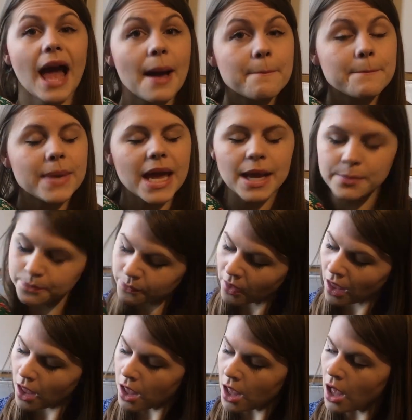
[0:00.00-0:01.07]
can be.
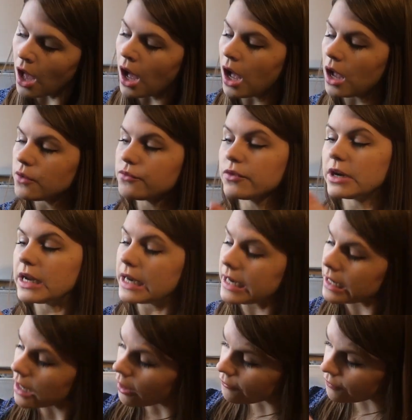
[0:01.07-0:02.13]
I
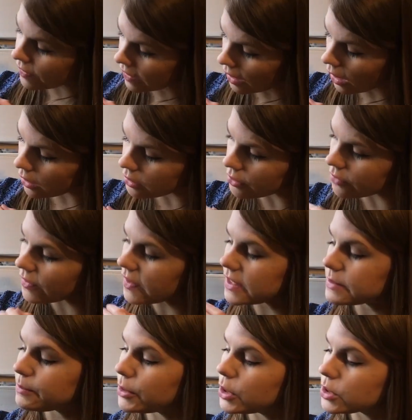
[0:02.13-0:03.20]
really love the colour of it,
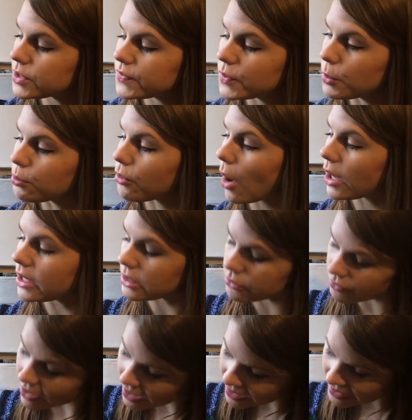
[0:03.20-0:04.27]
this beautiful bright
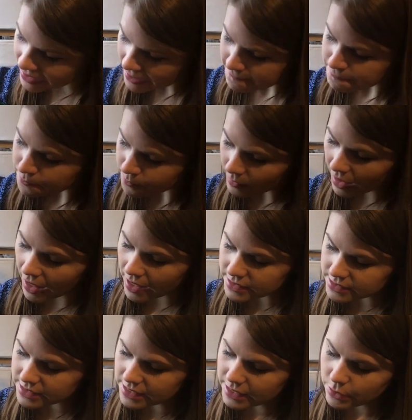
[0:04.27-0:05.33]
green
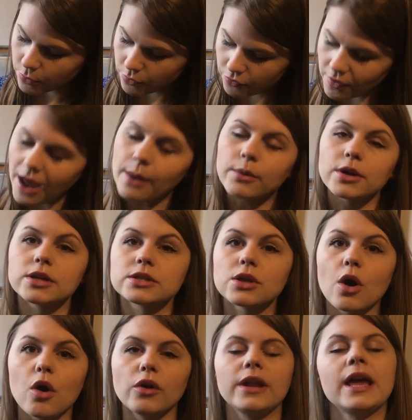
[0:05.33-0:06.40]
and the little flowers
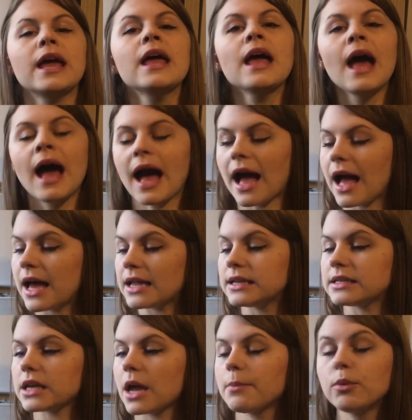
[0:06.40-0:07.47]
on it.
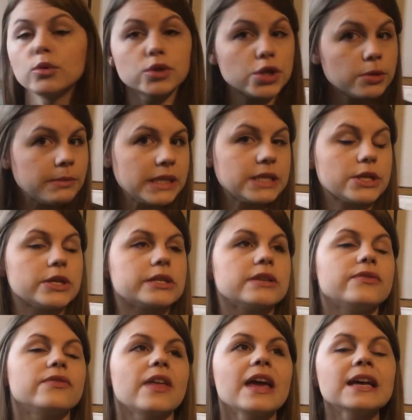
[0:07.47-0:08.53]
And I bought 2 metres
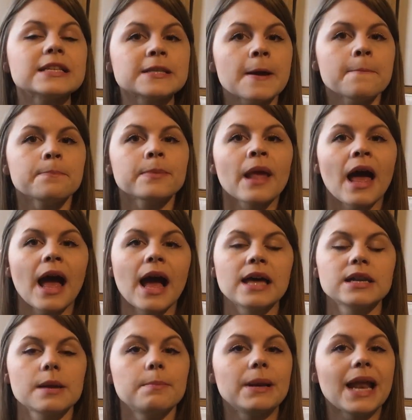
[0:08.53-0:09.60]
of this,
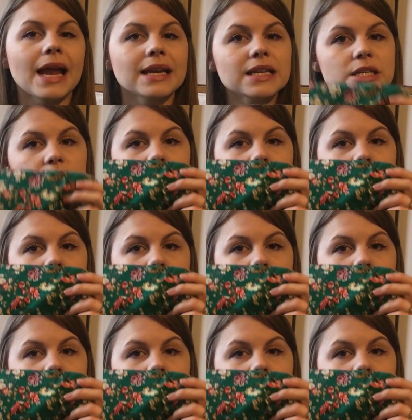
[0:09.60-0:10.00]
and I'm planning